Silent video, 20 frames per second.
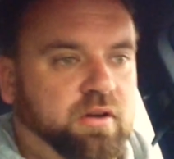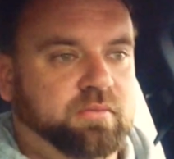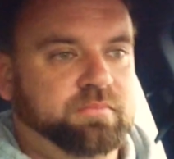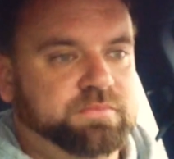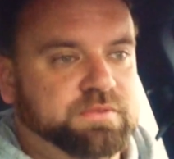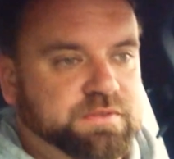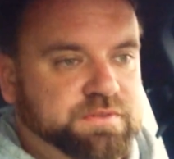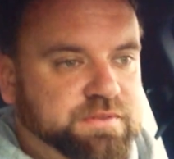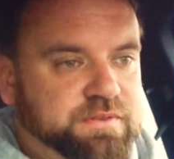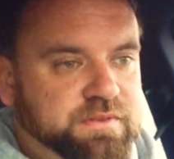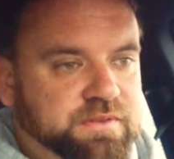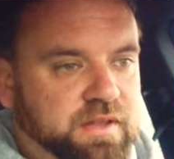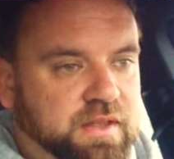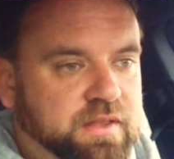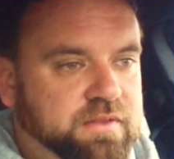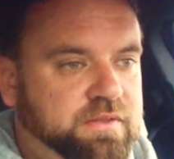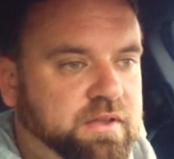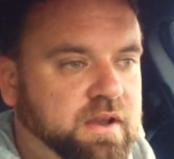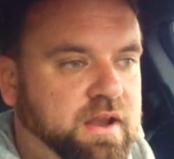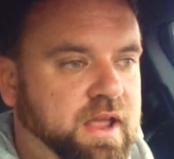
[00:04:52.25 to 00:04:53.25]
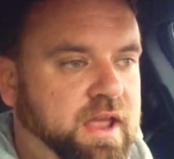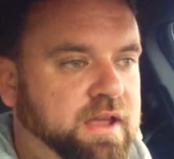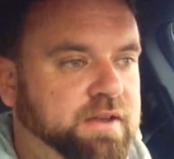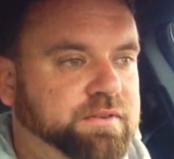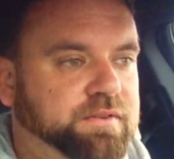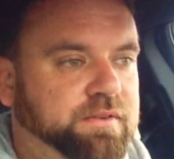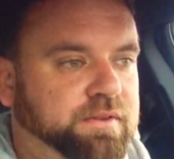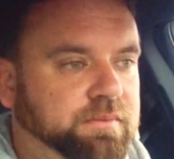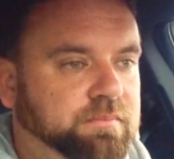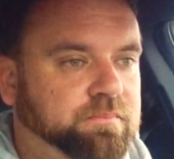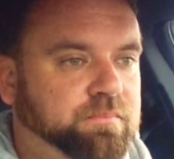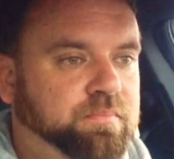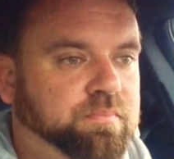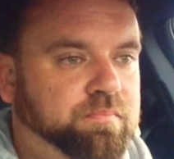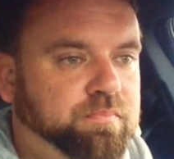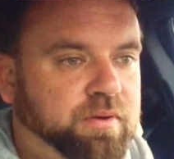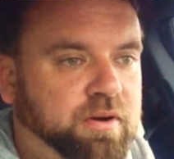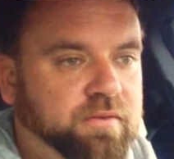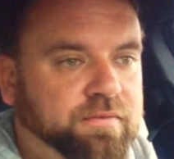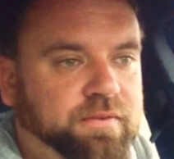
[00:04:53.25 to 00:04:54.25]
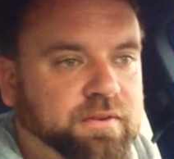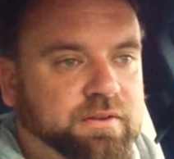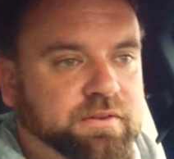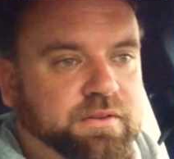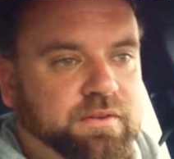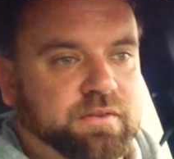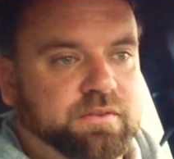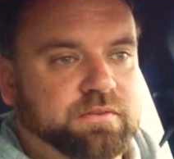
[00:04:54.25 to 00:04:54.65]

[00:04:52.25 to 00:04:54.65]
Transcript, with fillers: I'm just they're, they're handling perfect.